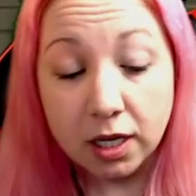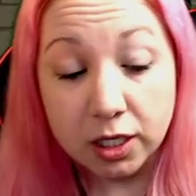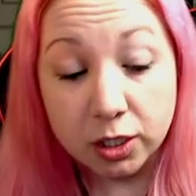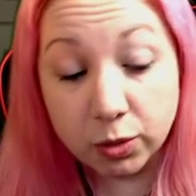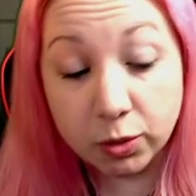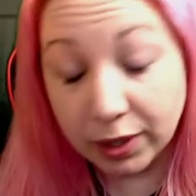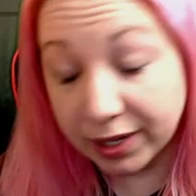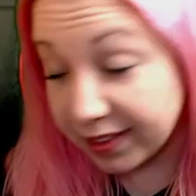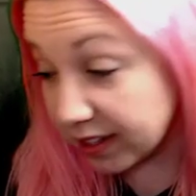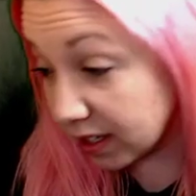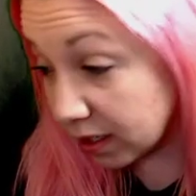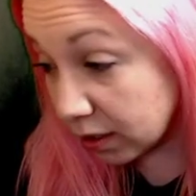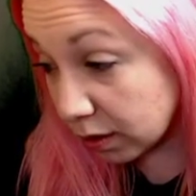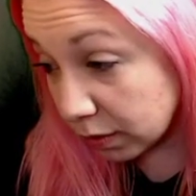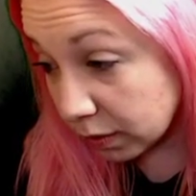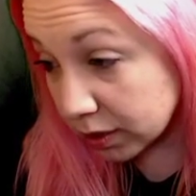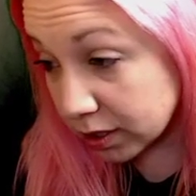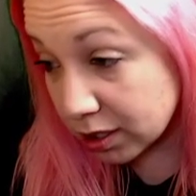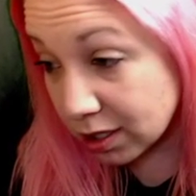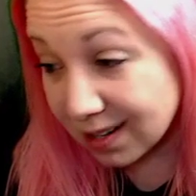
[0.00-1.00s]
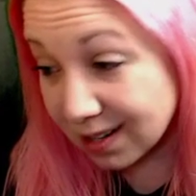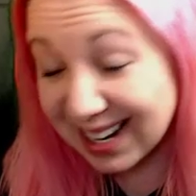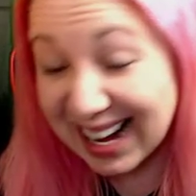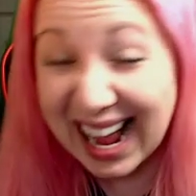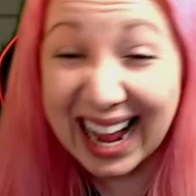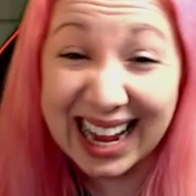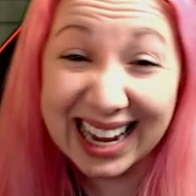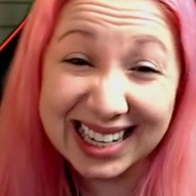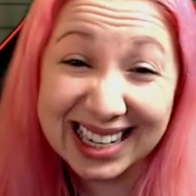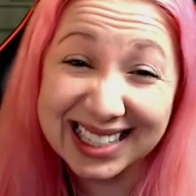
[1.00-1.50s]
Do I think he'll return?
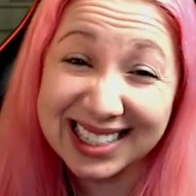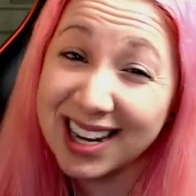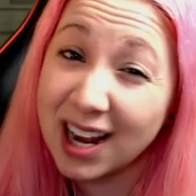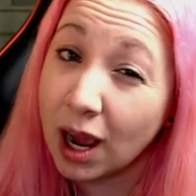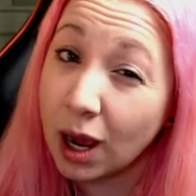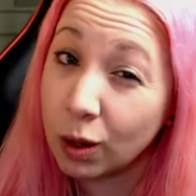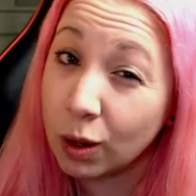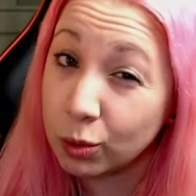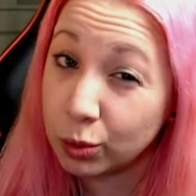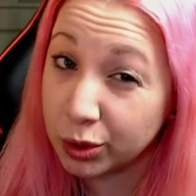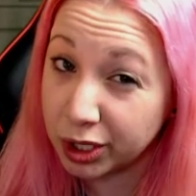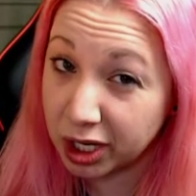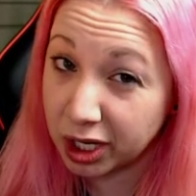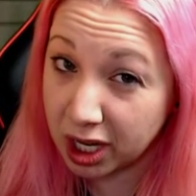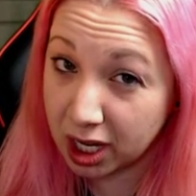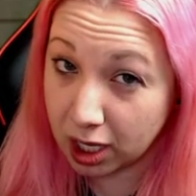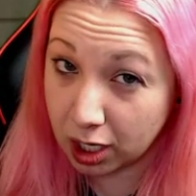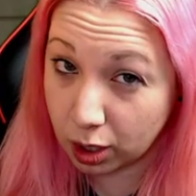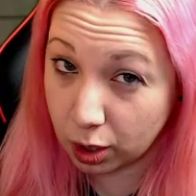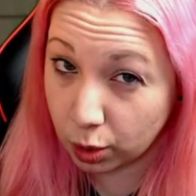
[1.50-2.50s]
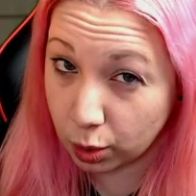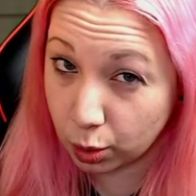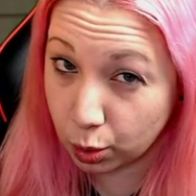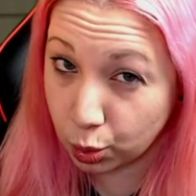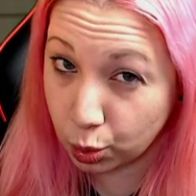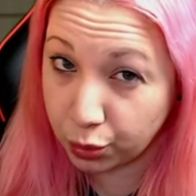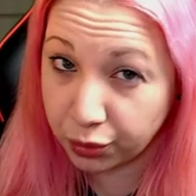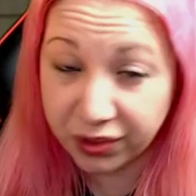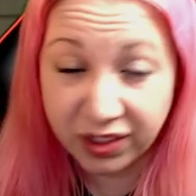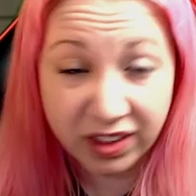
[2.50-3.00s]
I don't know.